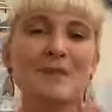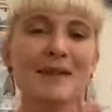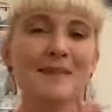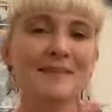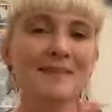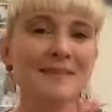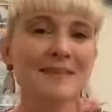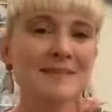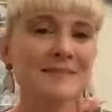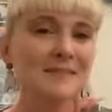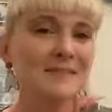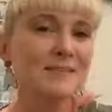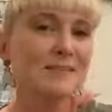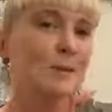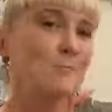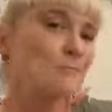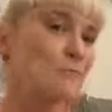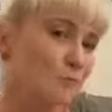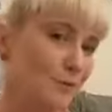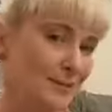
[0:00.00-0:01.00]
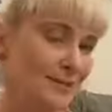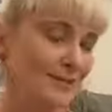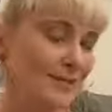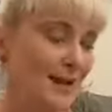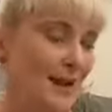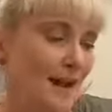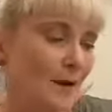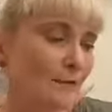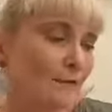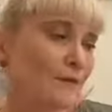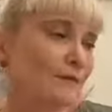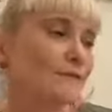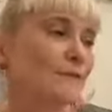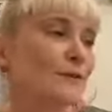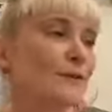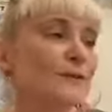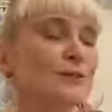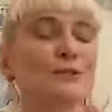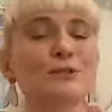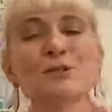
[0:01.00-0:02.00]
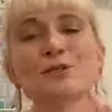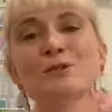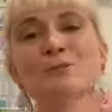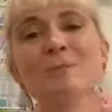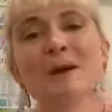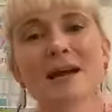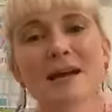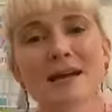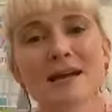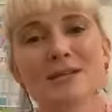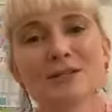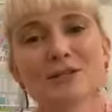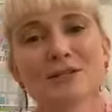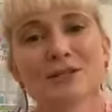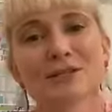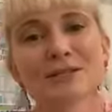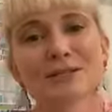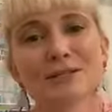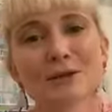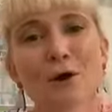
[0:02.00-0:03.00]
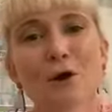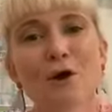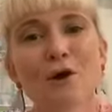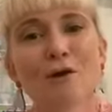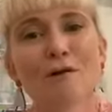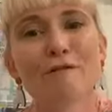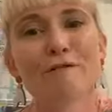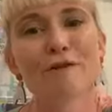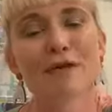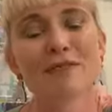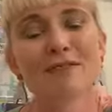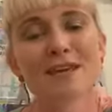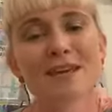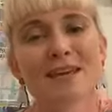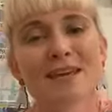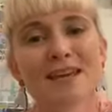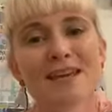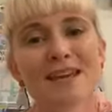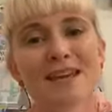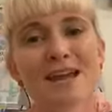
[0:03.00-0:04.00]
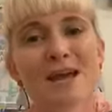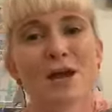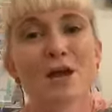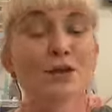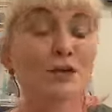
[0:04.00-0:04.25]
This is a printout of the first two pages of the